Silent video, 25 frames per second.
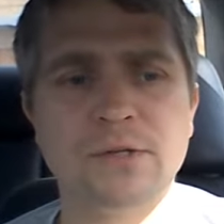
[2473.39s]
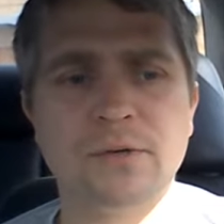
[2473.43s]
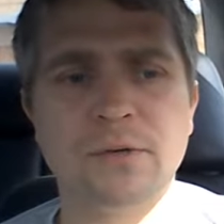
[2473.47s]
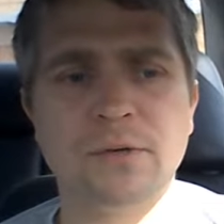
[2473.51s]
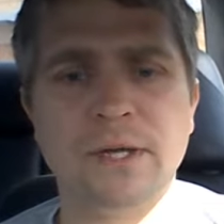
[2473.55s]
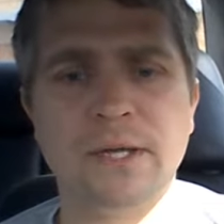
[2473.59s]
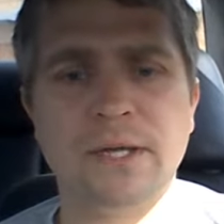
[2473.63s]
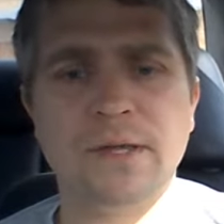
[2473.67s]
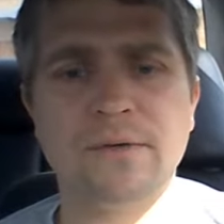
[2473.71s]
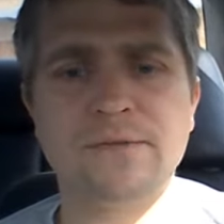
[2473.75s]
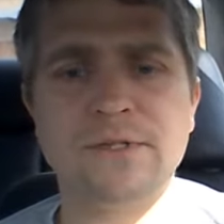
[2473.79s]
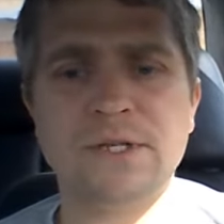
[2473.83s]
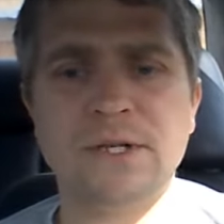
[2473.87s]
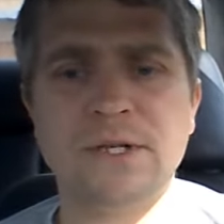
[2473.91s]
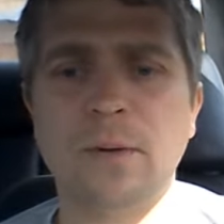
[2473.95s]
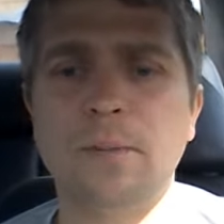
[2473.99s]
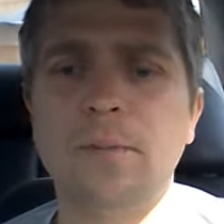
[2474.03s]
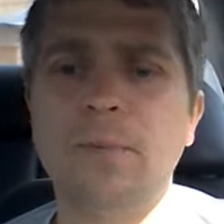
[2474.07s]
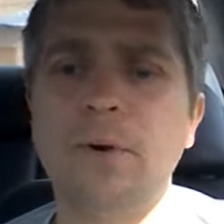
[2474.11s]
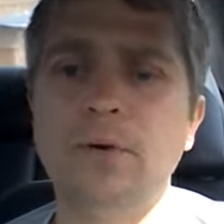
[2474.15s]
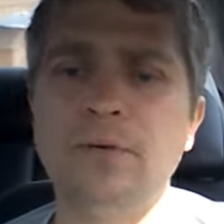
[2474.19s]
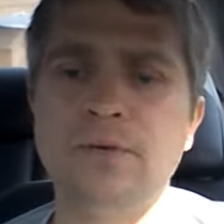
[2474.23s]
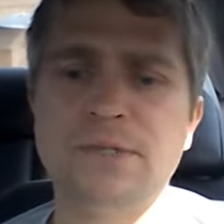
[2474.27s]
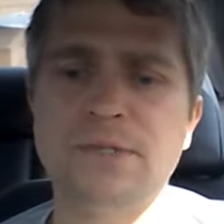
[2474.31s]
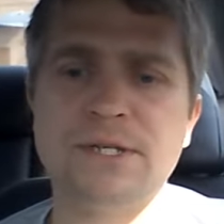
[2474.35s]
It gives it a
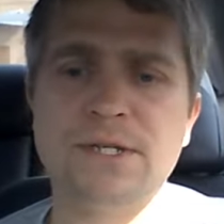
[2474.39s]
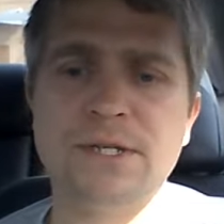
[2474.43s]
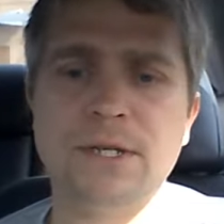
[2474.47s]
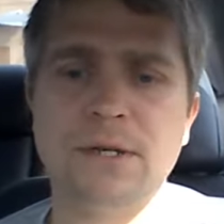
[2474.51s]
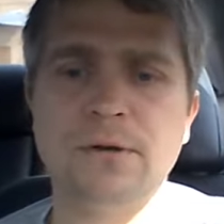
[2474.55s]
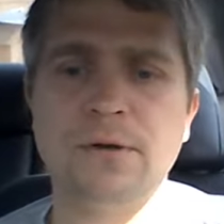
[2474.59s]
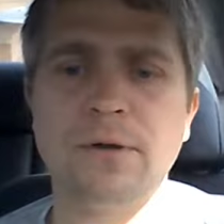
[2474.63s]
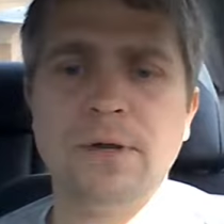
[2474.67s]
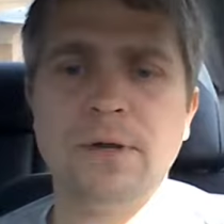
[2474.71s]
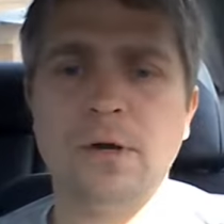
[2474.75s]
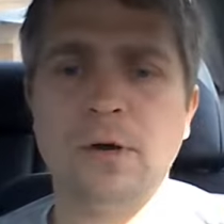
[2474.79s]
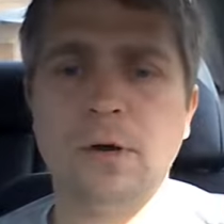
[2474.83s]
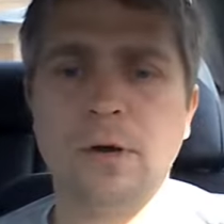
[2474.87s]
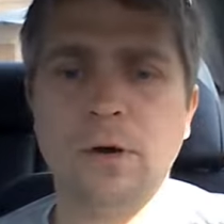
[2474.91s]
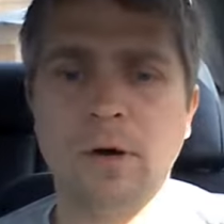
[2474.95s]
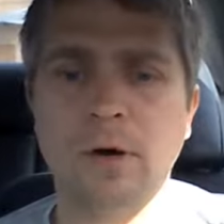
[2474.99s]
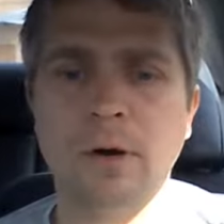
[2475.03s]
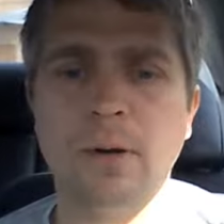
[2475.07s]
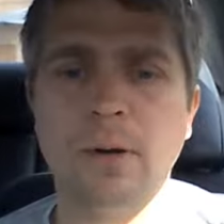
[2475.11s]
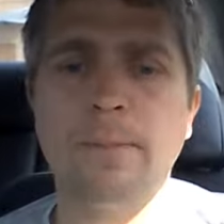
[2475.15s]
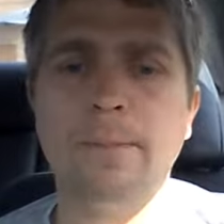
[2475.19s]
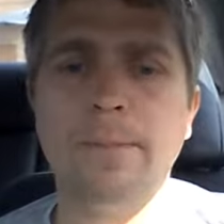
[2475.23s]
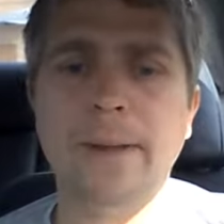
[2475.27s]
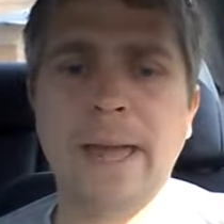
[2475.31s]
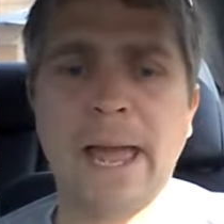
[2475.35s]
posterior or a
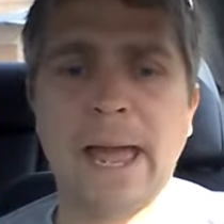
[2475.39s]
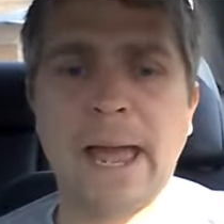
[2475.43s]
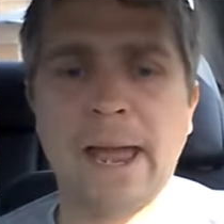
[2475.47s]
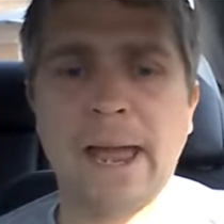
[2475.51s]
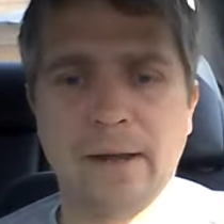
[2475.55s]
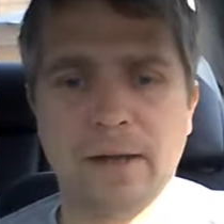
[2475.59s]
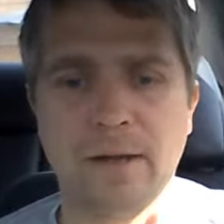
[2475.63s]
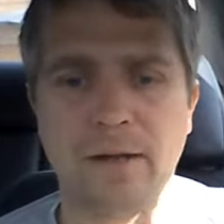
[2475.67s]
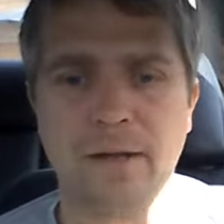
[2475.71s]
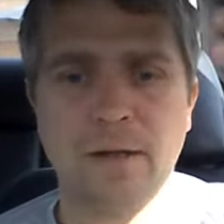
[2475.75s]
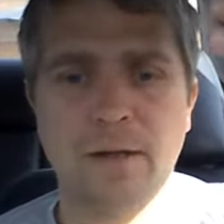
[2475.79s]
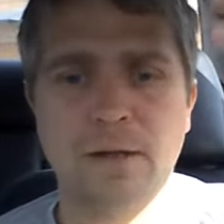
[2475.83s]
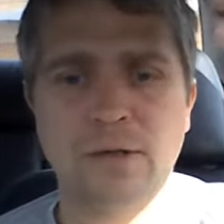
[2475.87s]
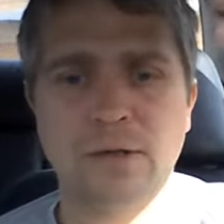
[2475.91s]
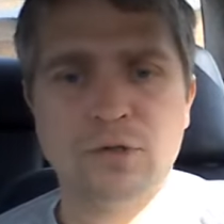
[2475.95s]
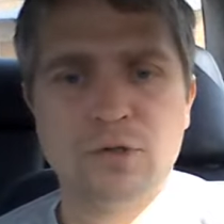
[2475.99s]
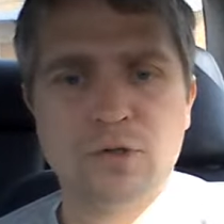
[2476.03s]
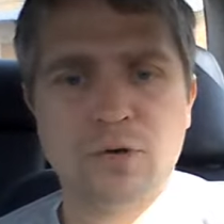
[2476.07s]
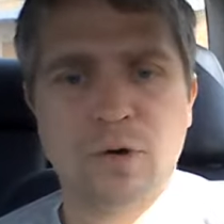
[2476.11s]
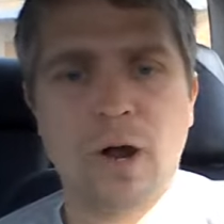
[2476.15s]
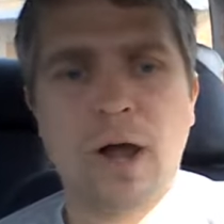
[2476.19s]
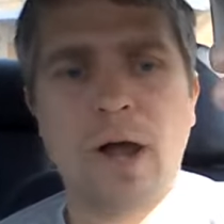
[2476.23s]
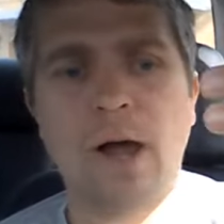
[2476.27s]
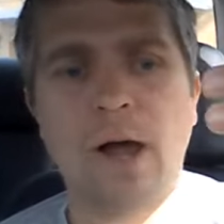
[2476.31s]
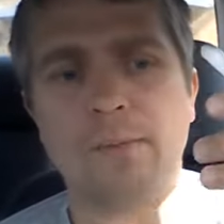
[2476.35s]

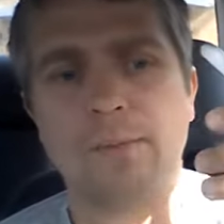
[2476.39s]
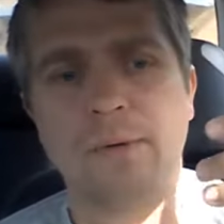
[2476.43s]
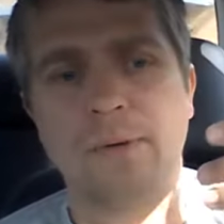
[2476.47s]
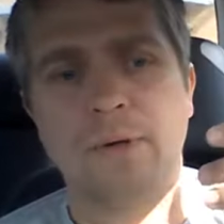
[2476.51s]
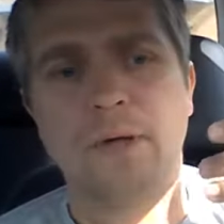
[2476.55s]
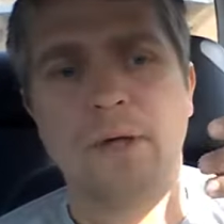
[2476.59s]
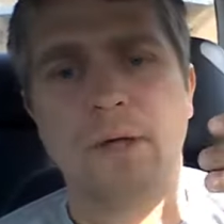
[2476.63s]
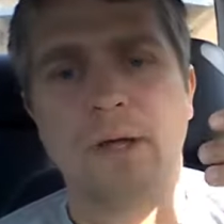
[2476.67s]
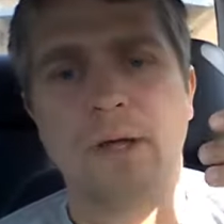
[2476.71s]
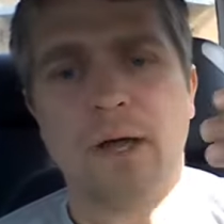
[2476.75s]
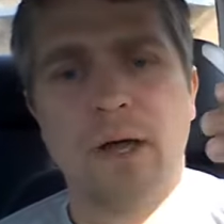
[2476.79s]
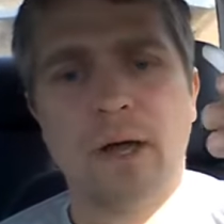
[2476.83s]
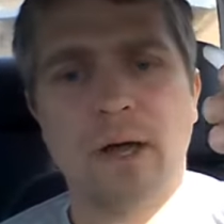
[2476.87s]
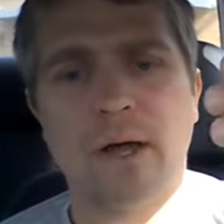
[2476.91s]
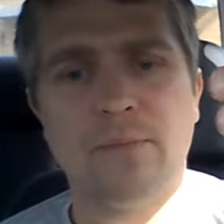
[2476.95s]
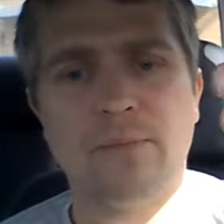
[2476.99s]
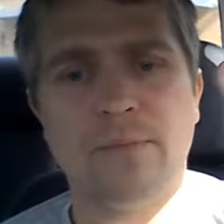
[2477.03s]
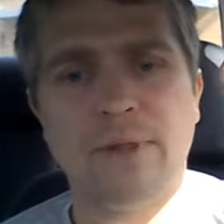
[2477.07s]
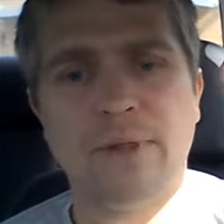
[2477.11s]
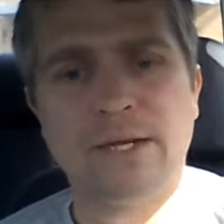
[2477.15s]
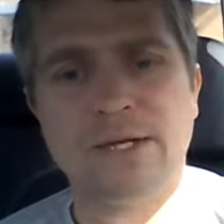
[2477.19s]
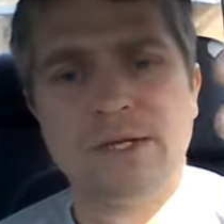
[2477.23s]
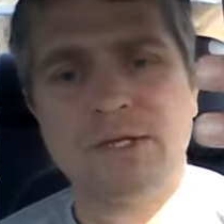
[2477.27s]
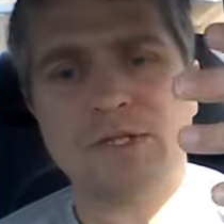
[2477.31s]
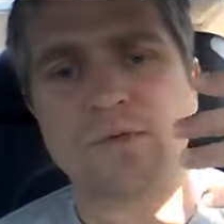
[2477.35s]
backdrop
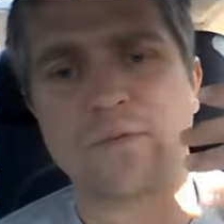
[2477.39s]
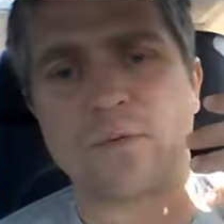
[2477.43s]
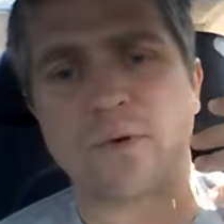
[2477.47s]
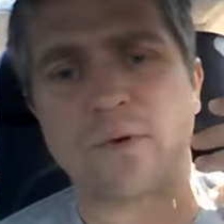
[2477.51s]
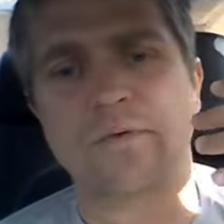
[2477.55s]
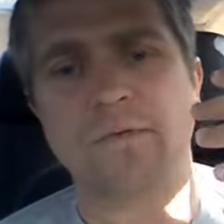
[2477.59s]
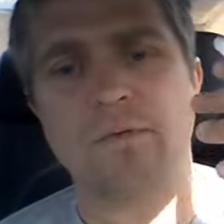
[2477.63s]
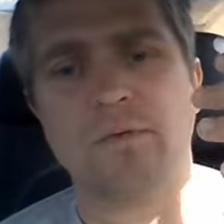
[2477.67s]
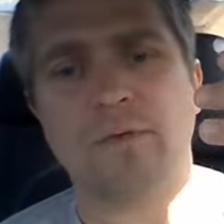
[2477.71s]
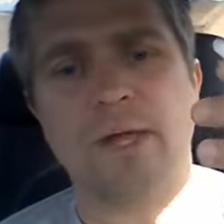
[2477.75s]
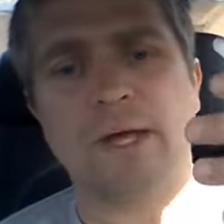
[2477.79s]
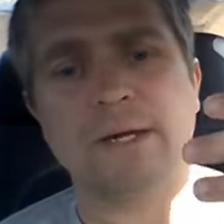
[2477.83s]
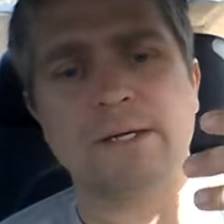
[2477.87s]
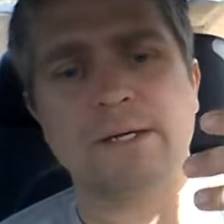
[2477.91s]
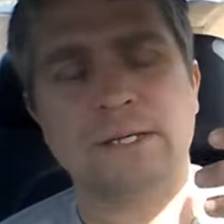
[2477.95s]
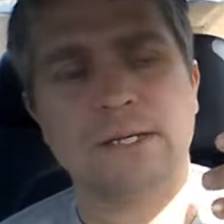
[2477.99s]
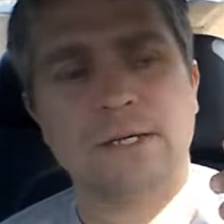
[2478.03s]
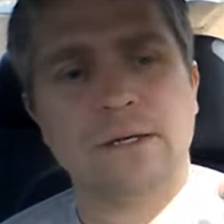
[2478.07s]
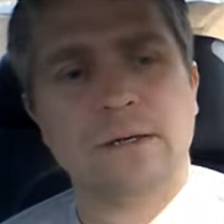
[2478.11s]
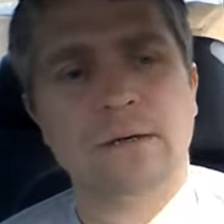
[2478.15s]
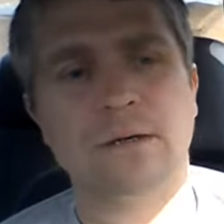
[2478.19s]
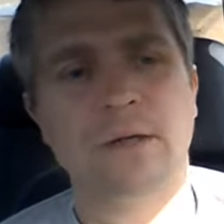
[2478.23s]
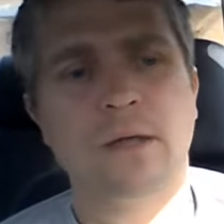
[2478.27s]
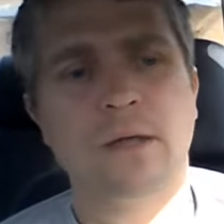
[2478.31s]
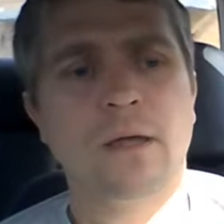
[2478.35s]
that is reflecting.